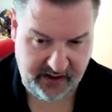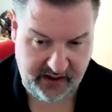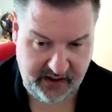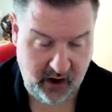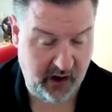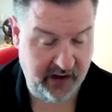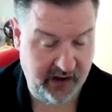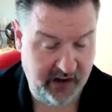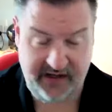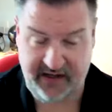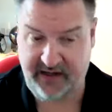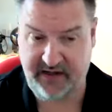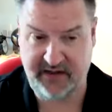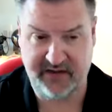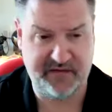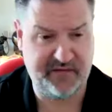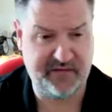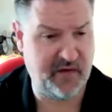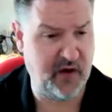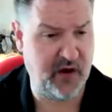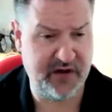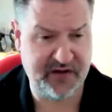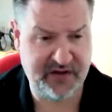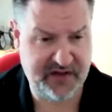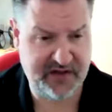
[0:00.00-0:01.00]
ideas
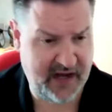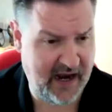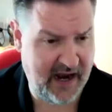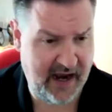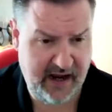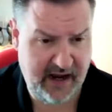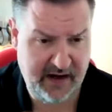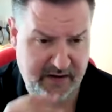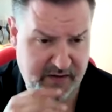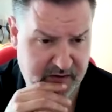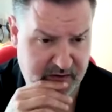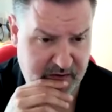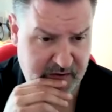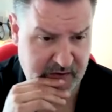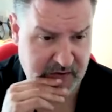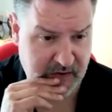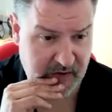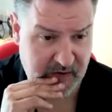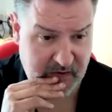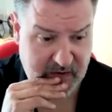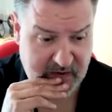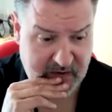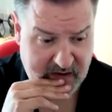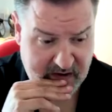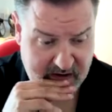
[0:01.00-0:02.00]
firsthand, you
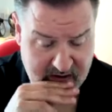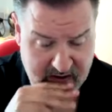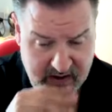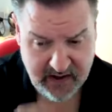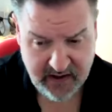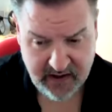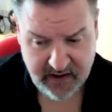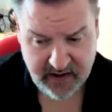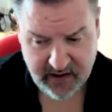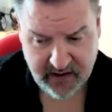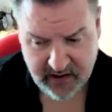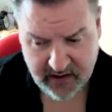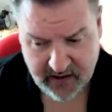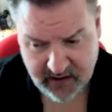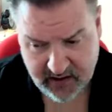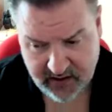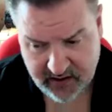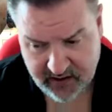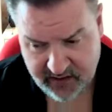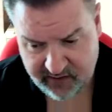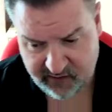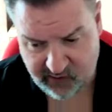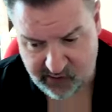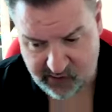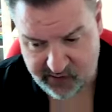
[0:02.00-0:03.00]
know,
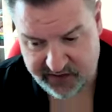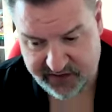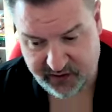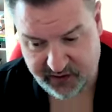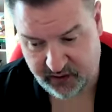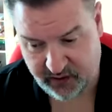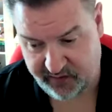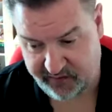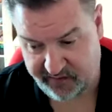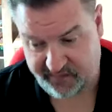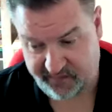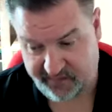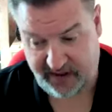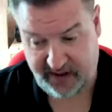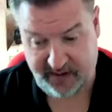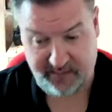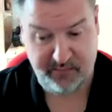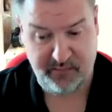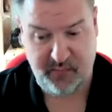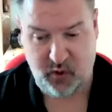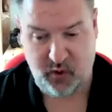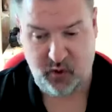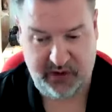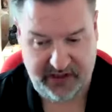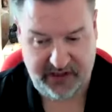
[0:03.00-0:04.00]
through sort of
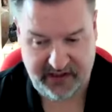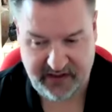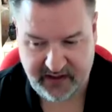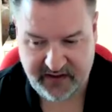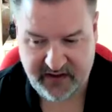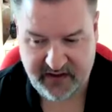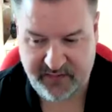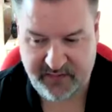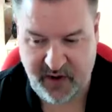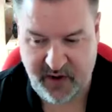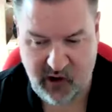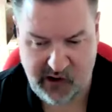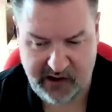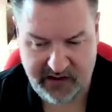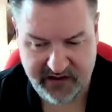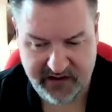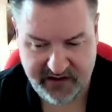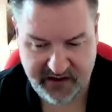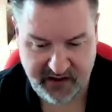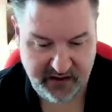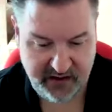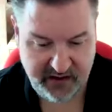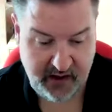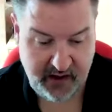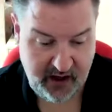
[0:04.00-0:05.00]
embodied
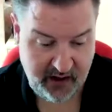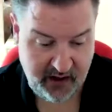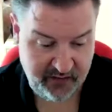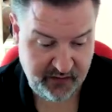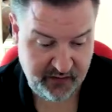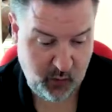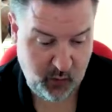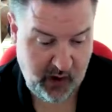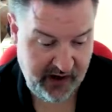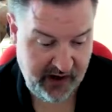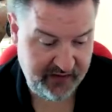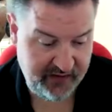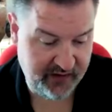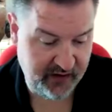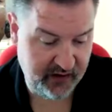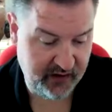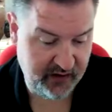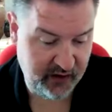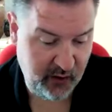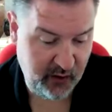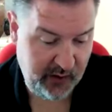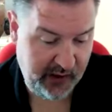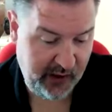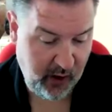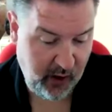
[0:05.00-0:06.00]
experience and and the way that
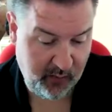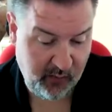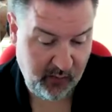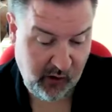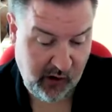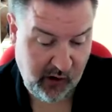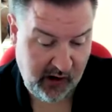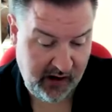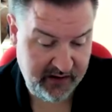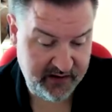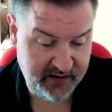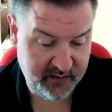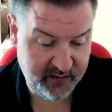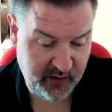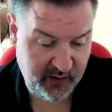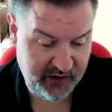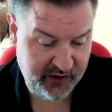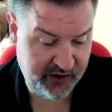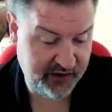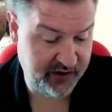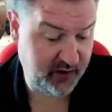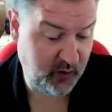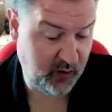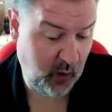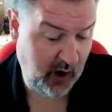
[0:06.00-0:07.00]
Louis operates,
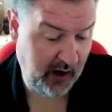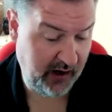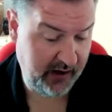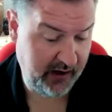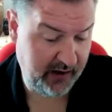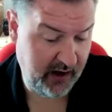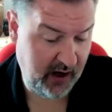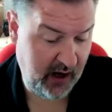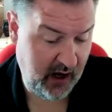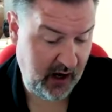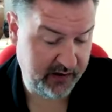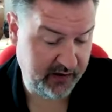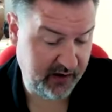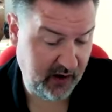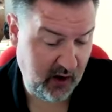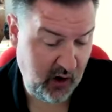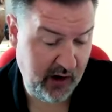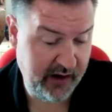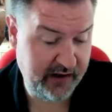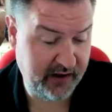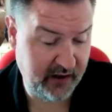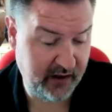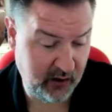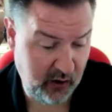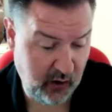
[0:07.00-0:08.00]
which is quite
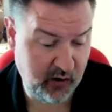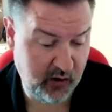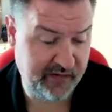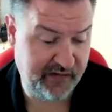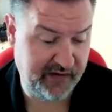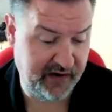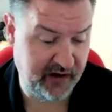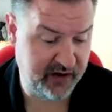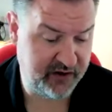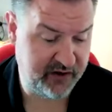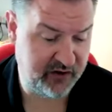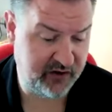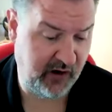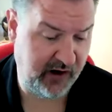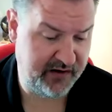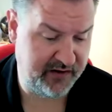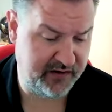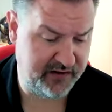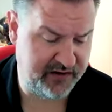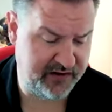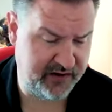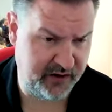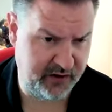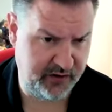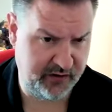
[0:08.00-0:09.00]
unlike a lot of
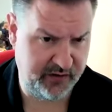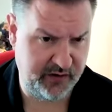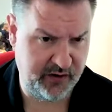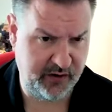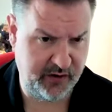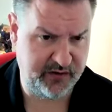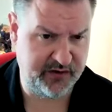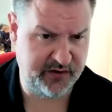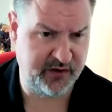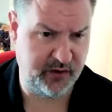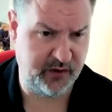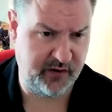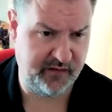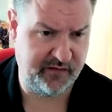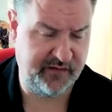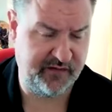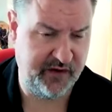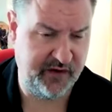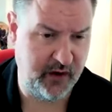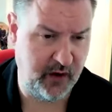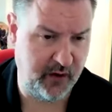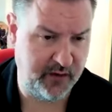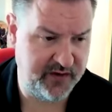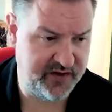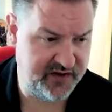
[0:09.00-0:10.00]
illustrators who who sort of
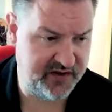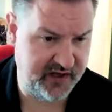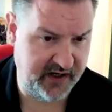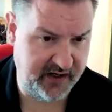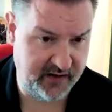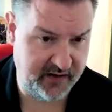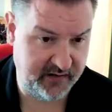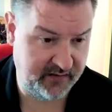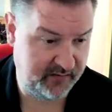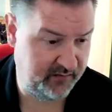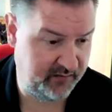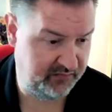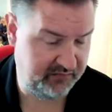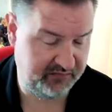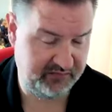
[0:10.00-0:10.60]
you know sit